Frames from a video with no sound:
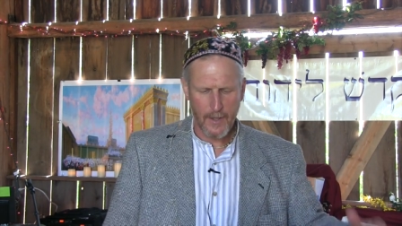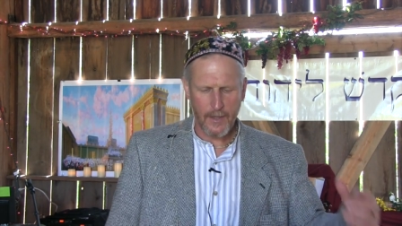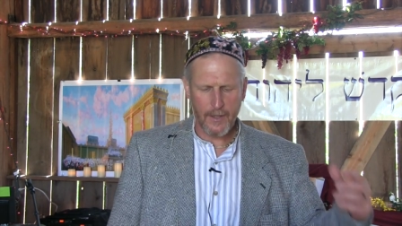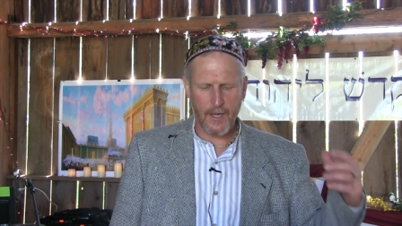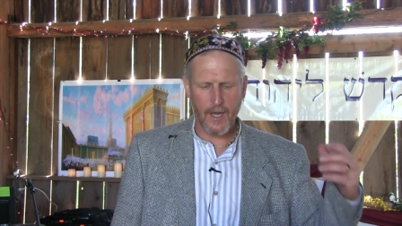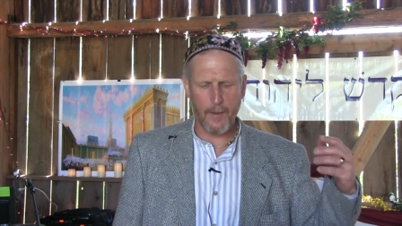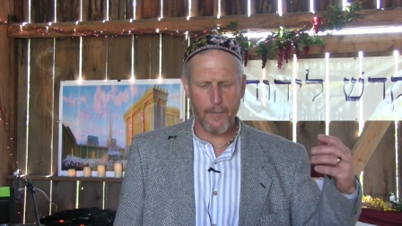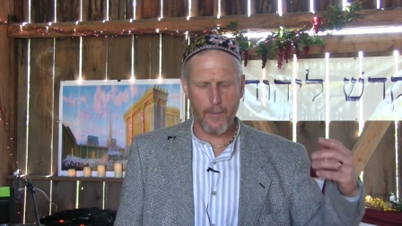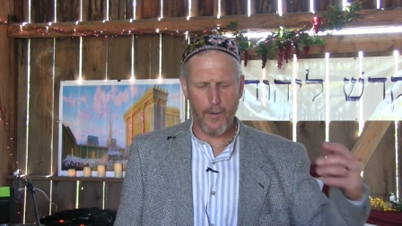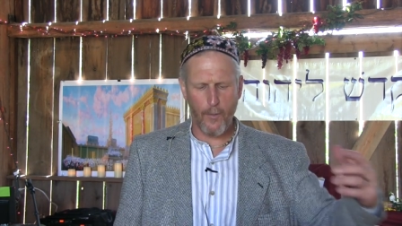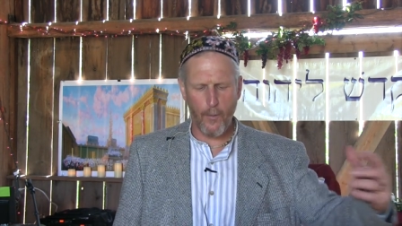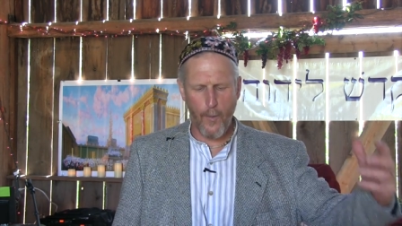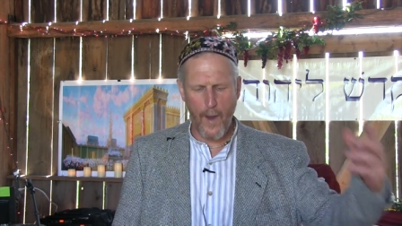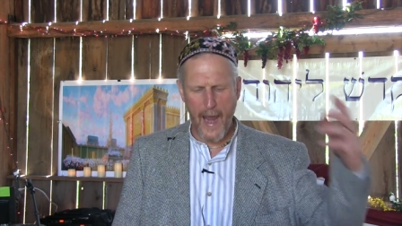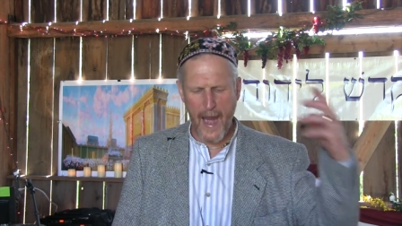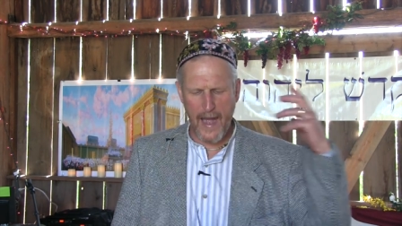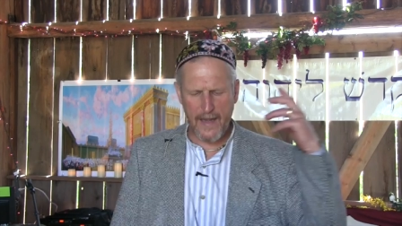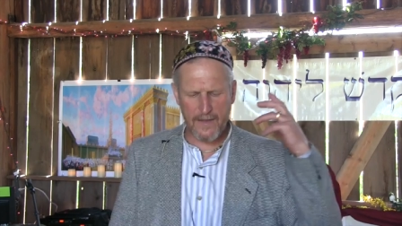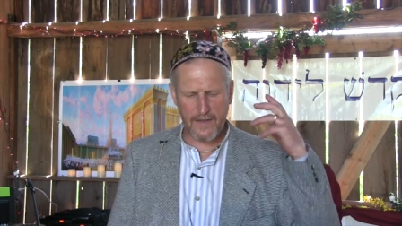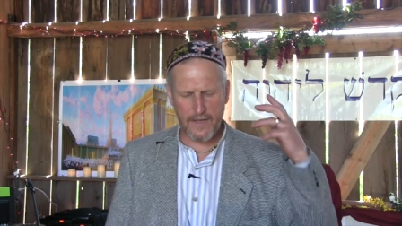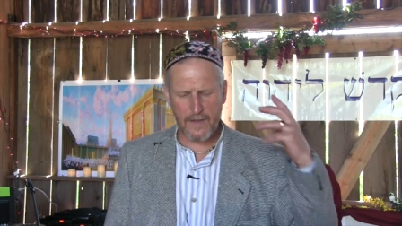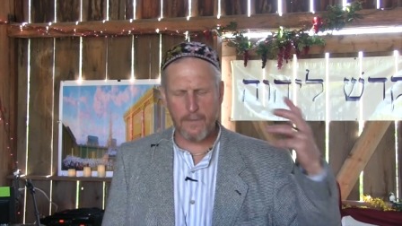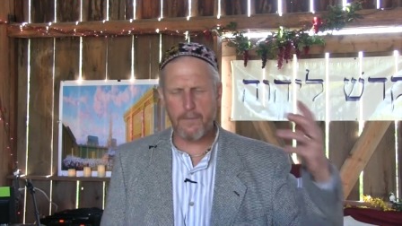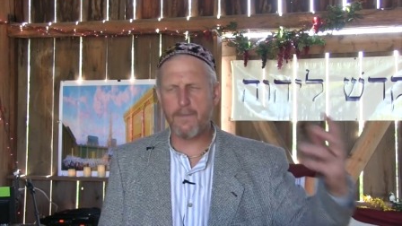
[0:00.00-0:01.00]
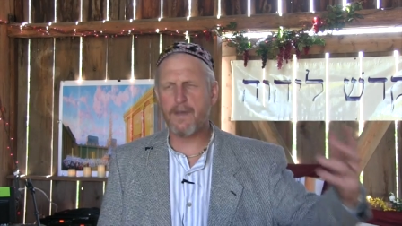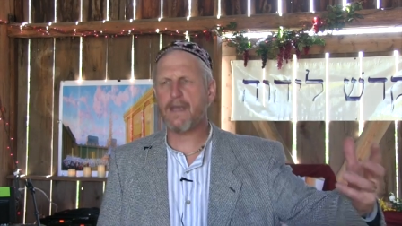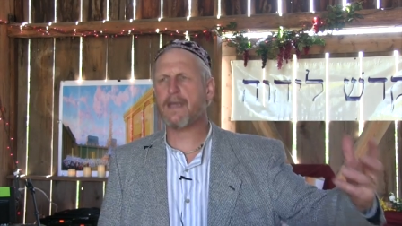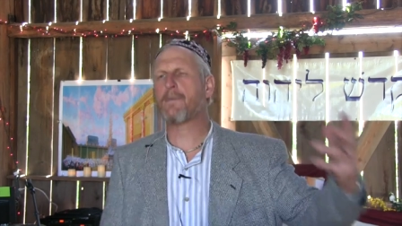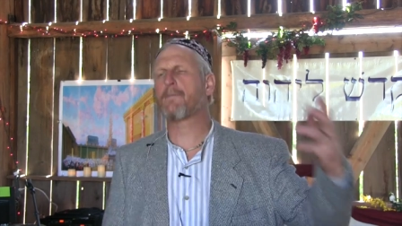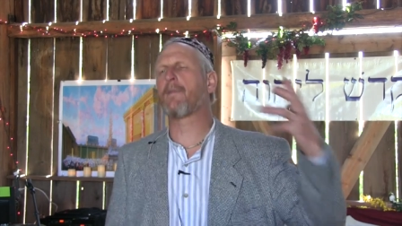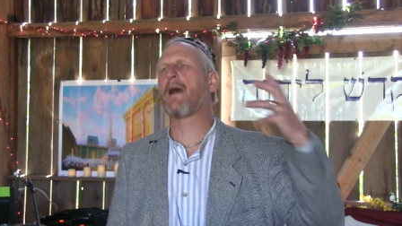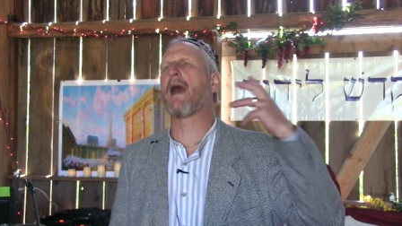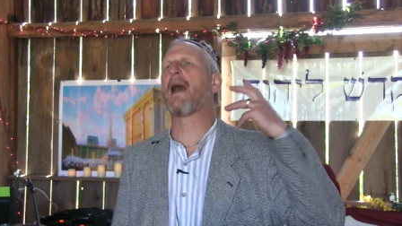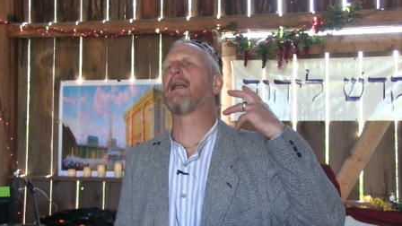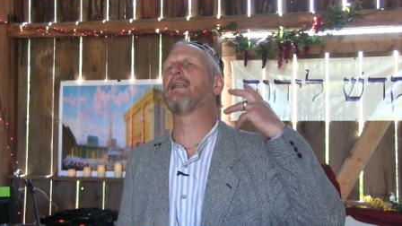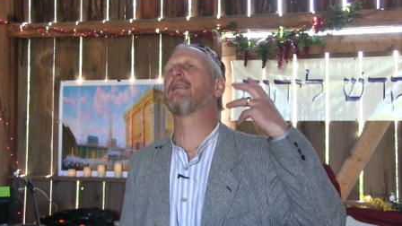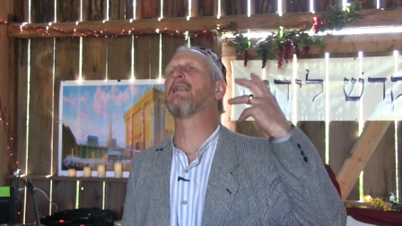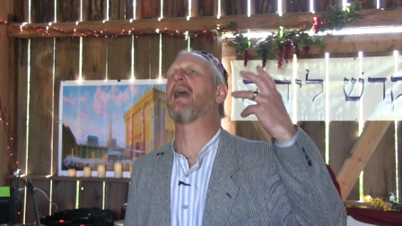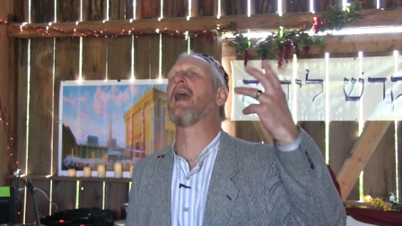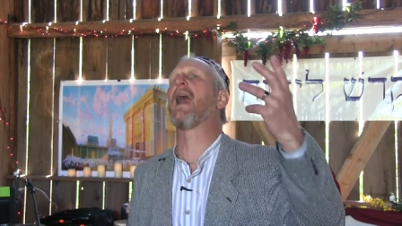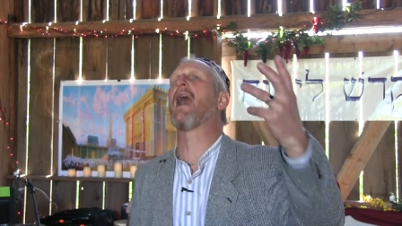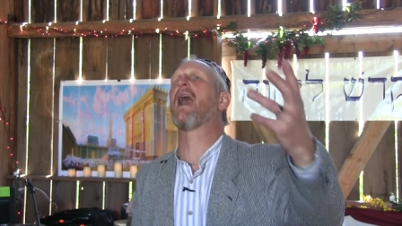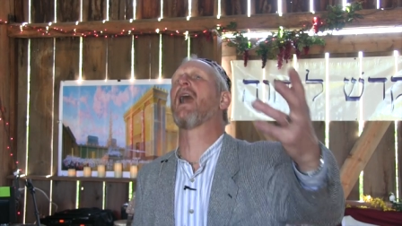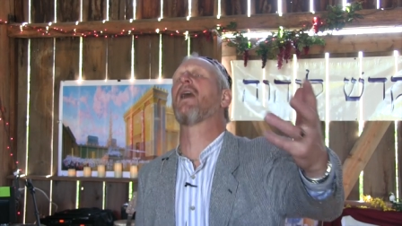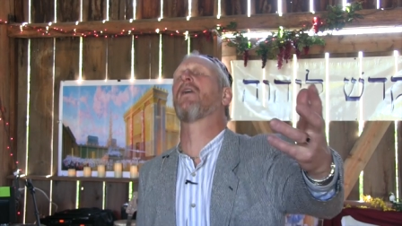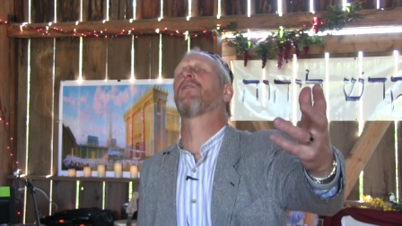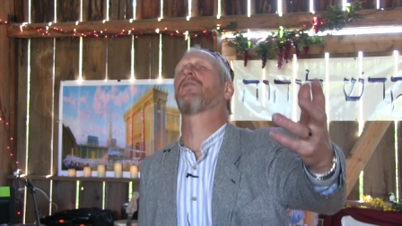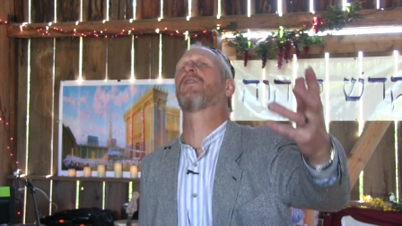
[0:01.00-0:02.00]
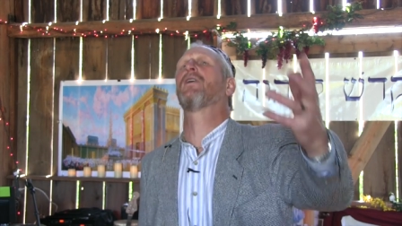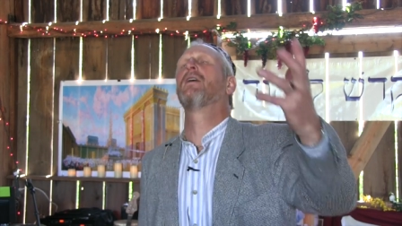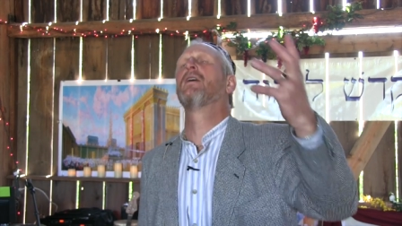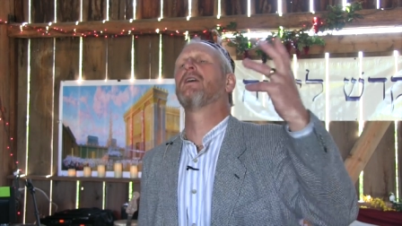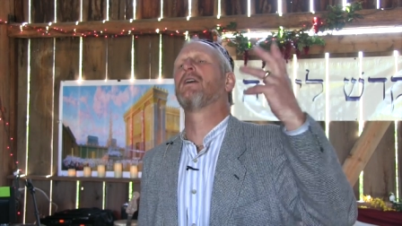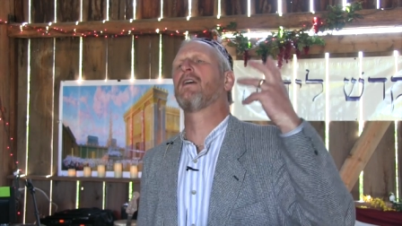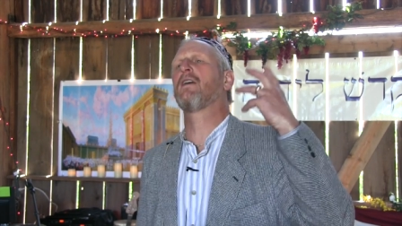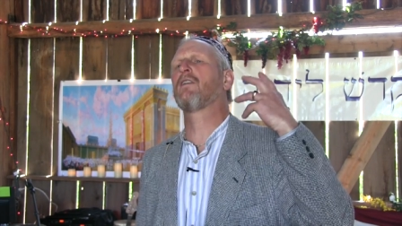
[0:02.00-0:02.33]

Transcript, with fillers: Come away to me, my love,